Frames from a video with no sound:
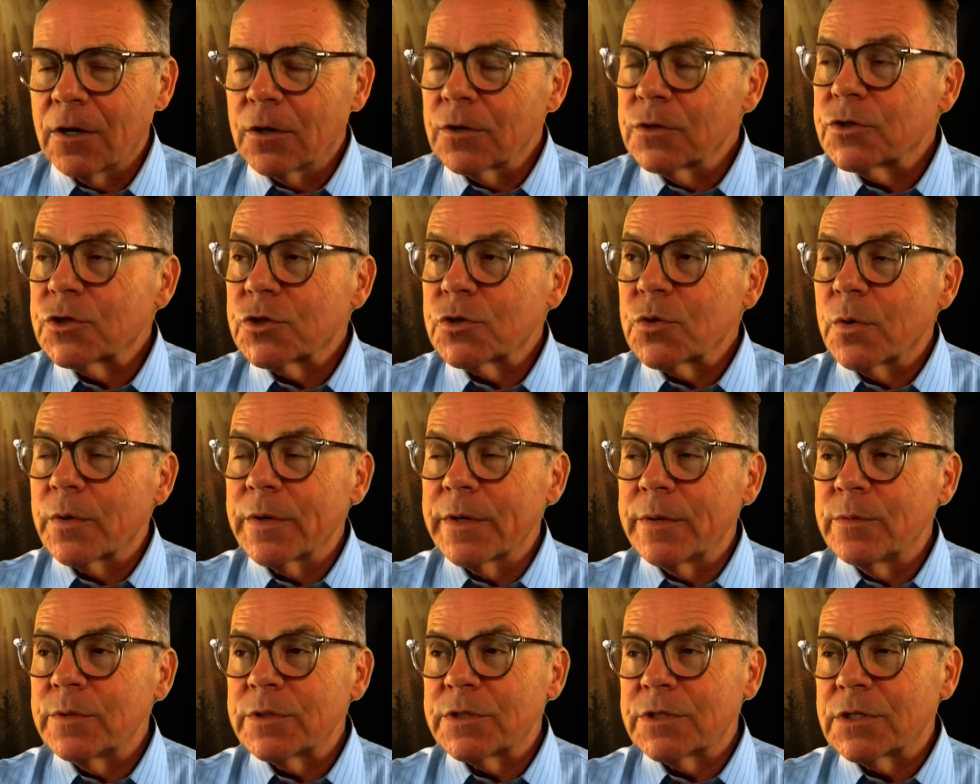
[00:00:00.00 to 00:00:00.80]
Her
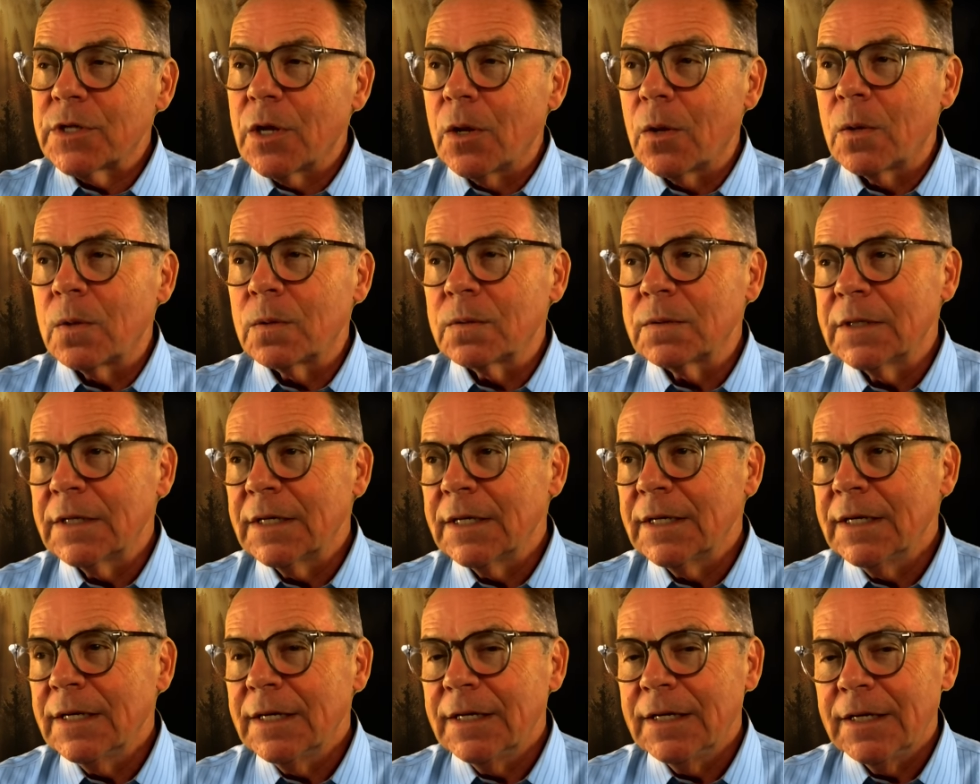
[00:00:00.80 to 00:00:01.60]
story was told
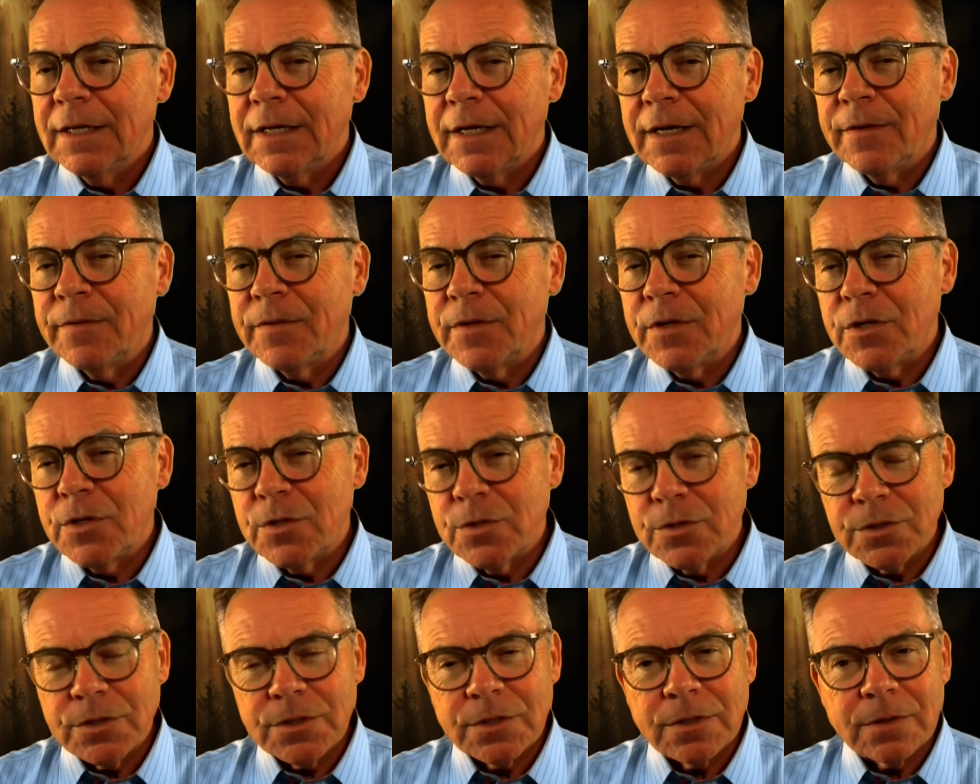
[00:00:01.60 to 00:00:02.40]
in the
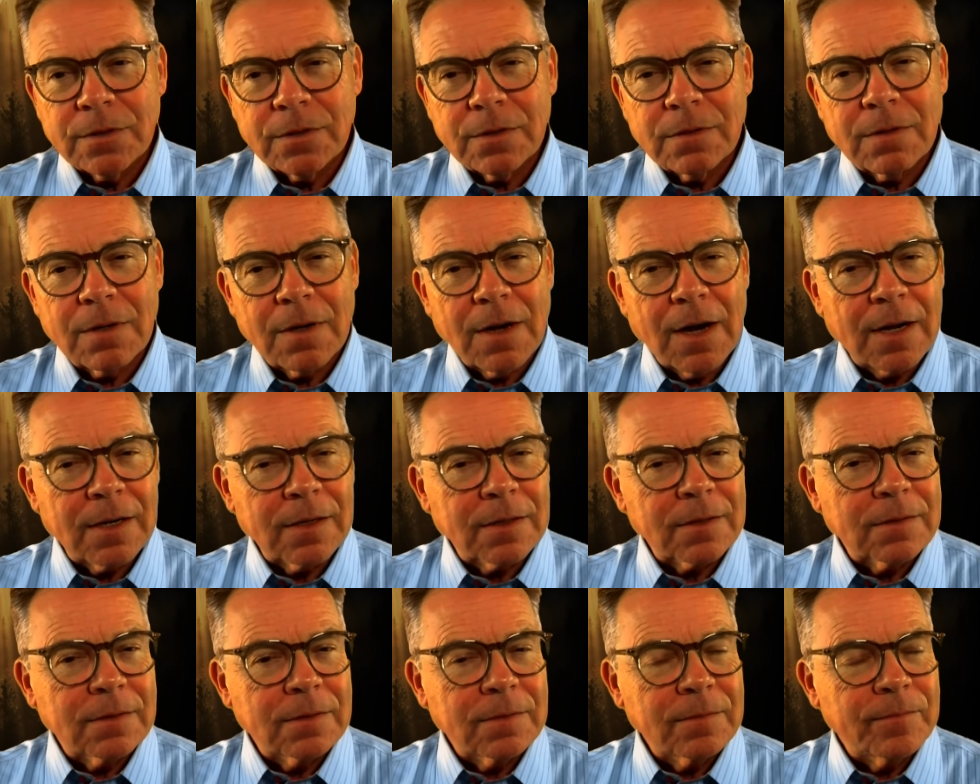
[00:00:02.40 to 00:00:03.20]
Houston
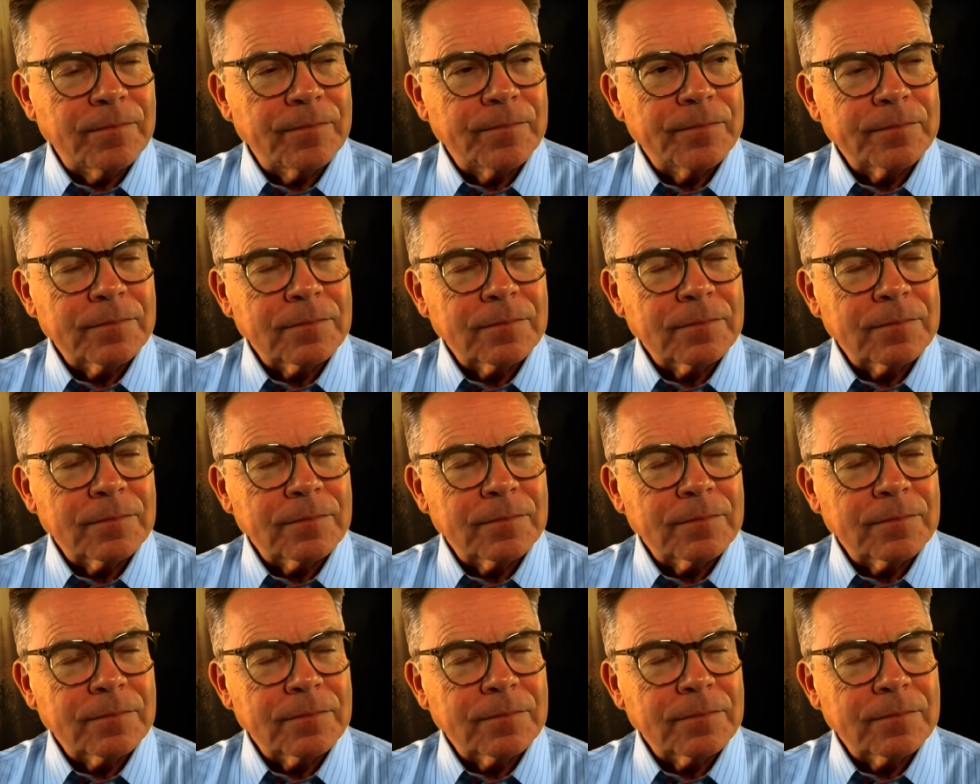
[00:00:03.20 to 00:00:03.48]
Chronicle,